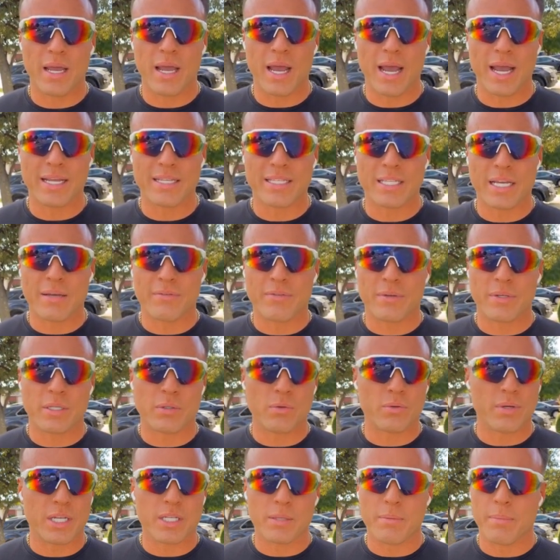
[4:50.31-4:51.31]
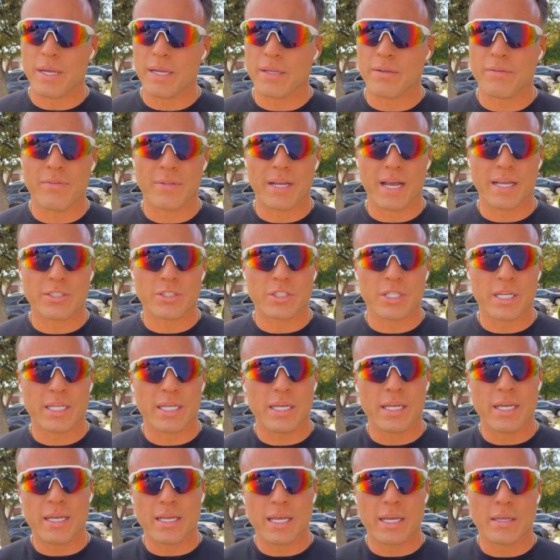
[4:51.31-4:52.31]
I definitely recommend
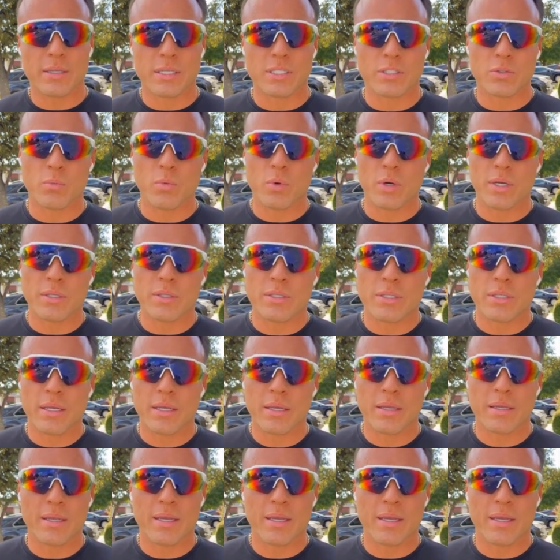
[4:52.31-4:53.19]
fact-checking it at least once.